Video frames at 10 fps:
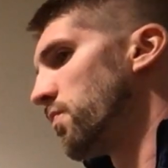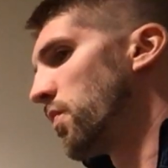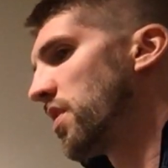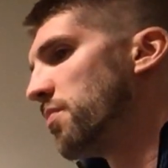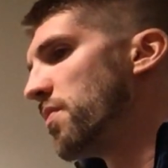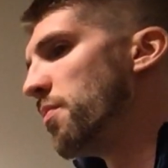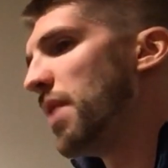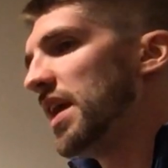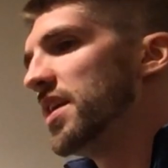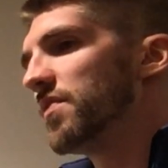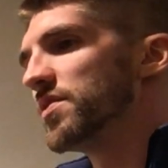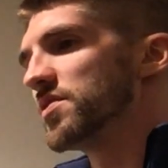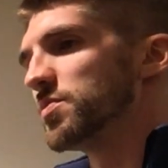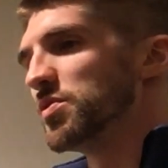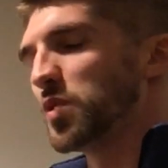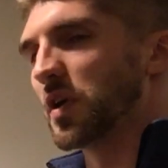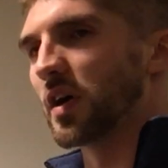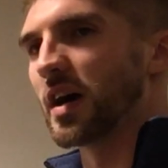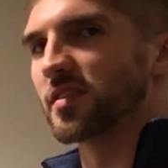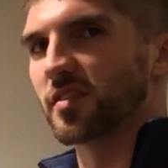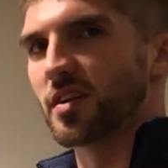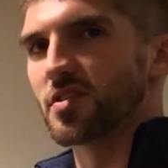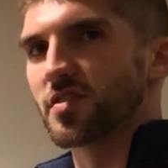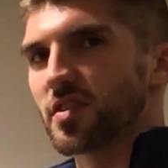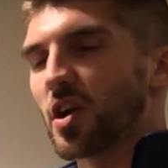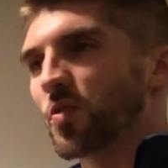one of the main differences between our oscillations and our